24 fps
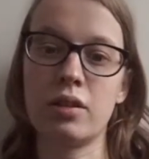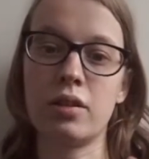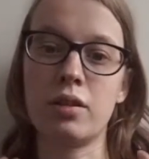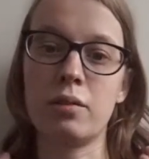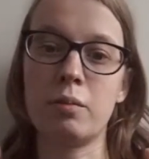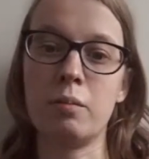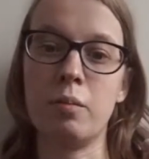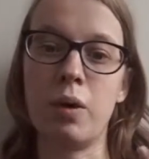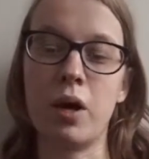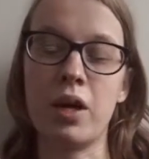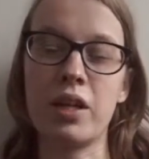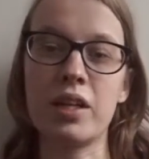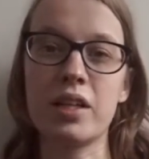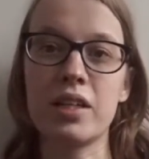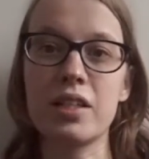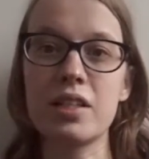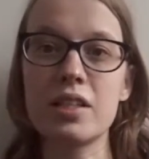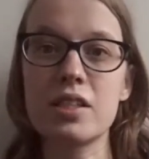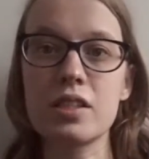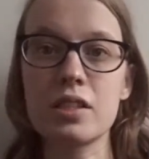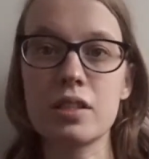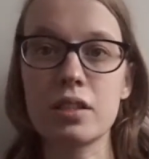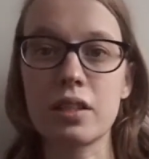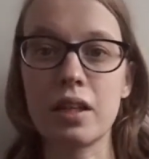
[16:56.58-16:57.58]
the body
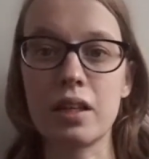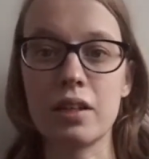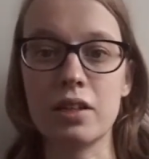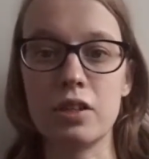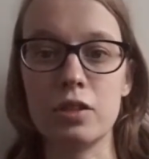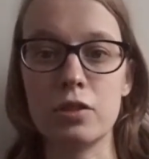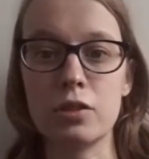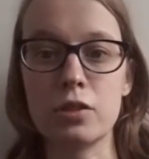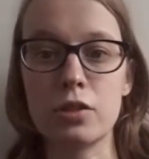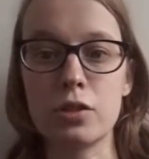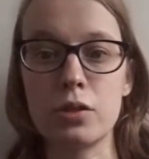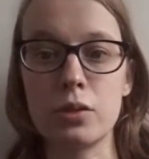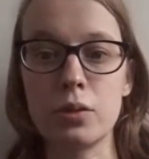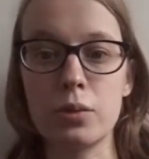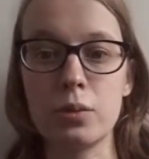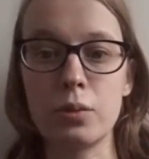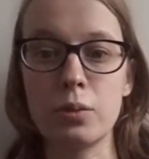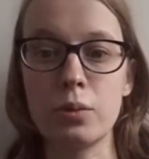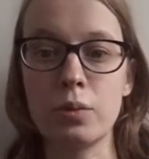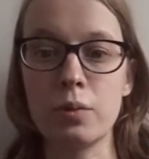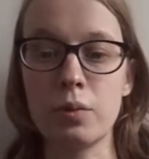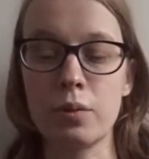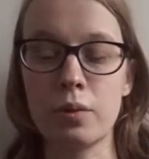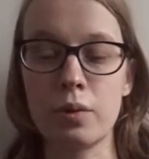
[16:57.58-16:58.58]
needs to get used
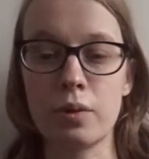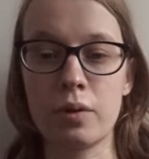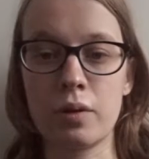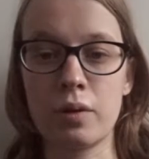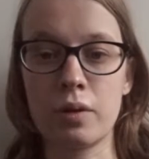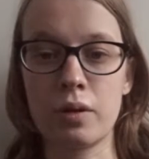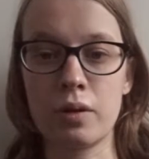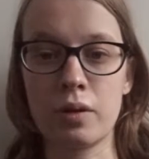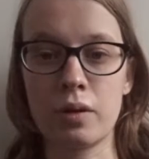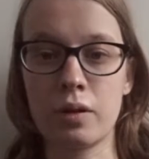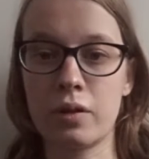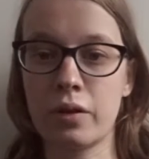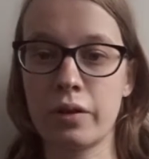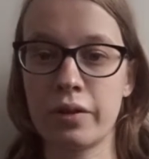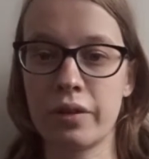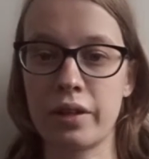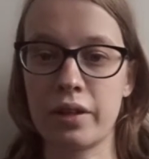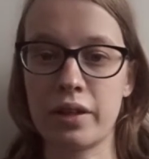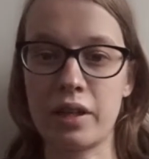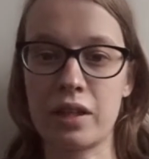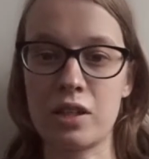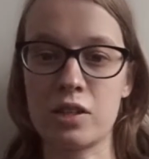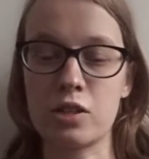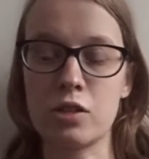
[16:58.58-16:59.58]
to.
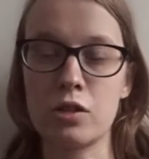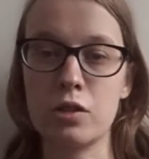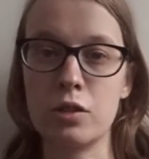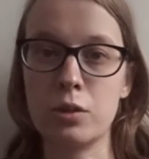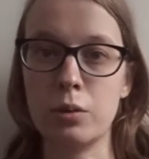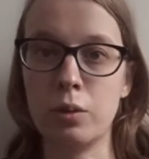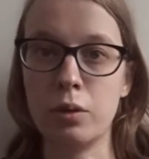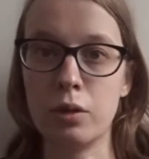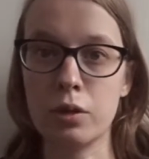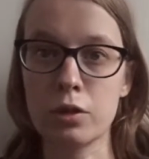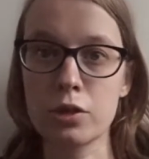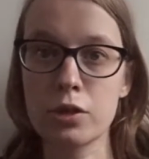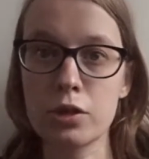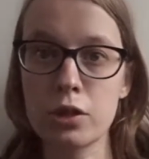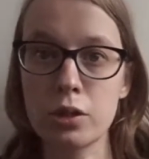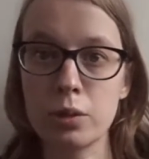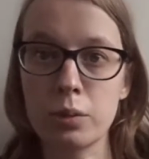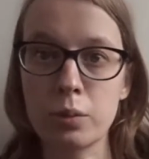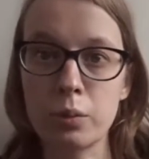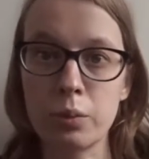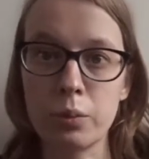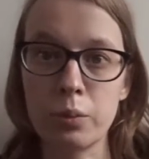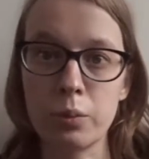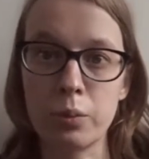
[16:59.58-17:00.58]
That has to do
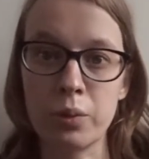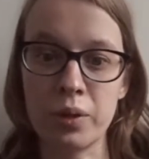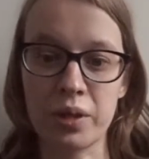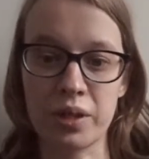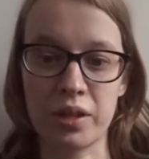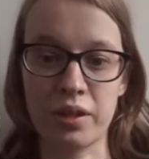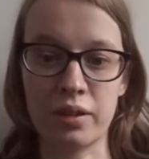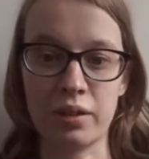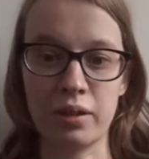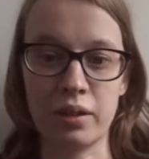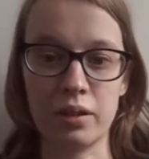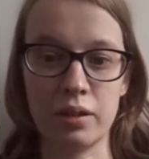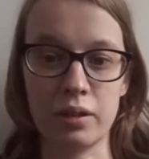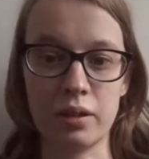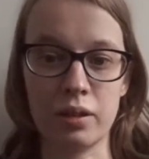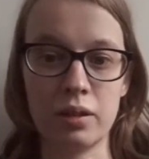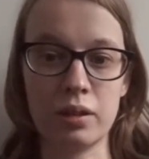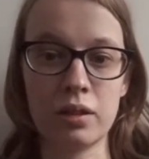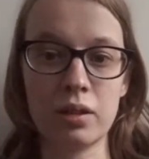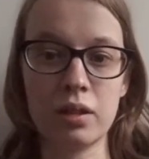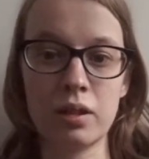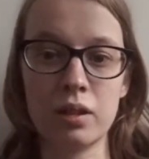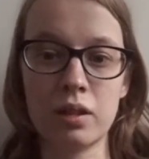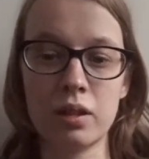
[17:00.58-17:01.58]
also with the
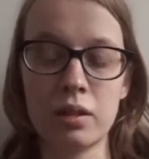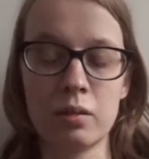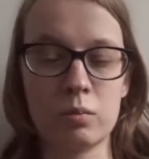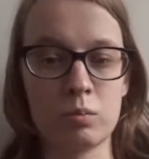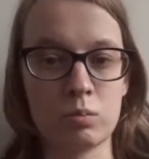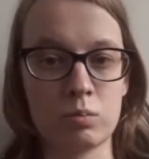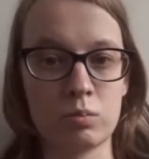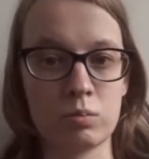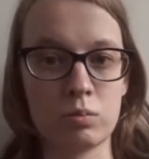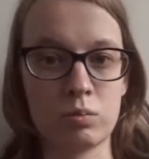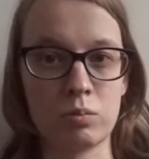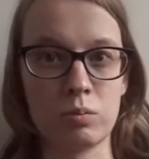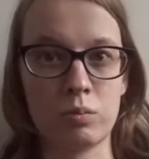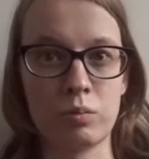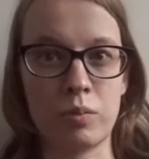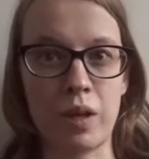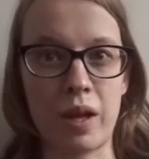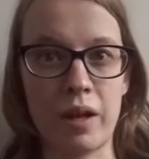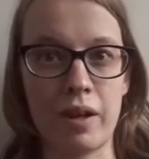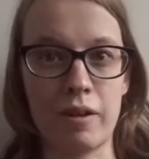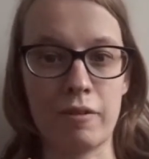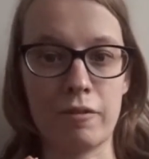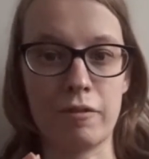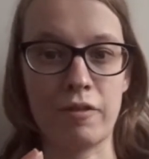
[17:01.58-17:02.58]

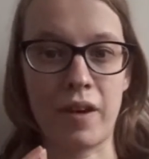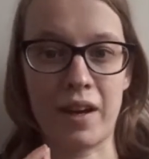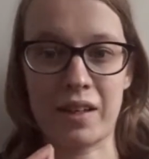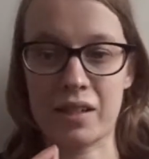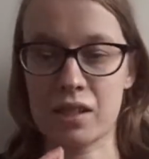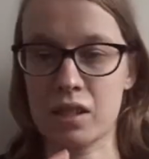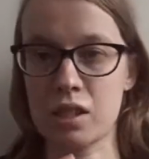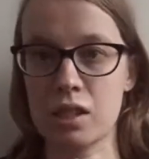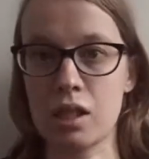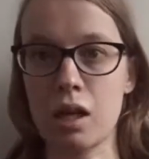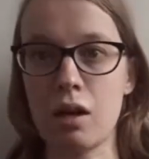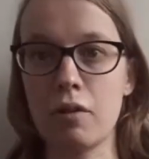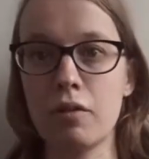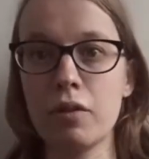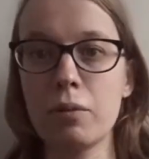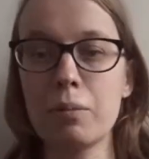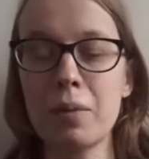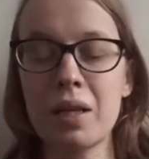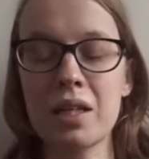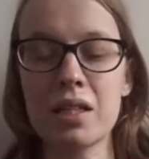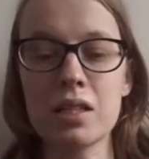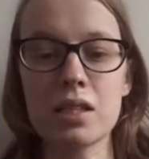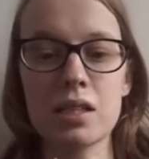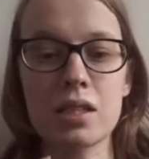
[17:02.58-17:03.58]
effects of the
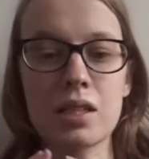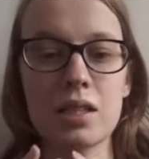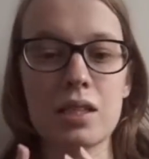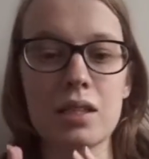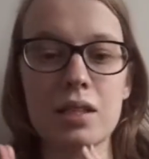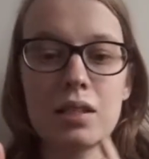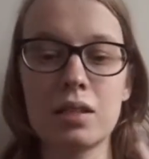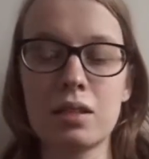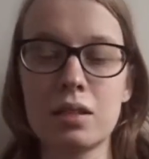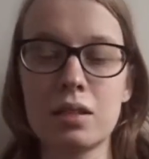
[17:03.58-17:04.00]
medicine,